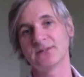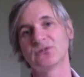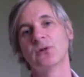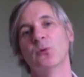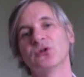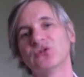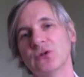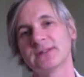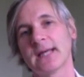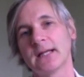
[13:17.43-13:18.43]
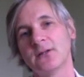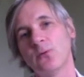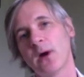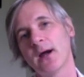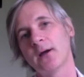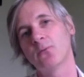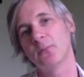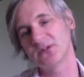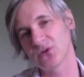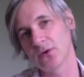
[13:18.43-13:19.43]
So the more suicidal you were when
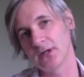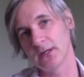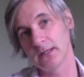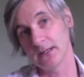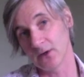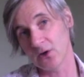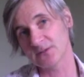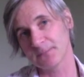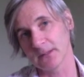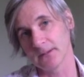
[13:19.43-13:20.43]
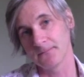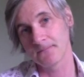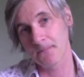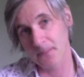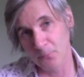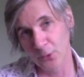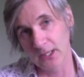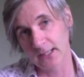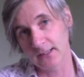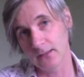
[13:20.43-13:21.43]
we saw you in hospital, the more
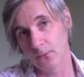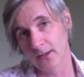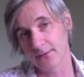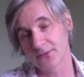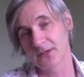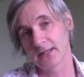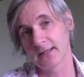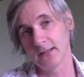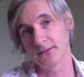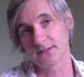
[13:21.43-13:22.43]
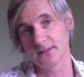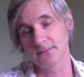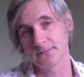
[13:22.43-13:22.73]
likely you were to try and kill yourself.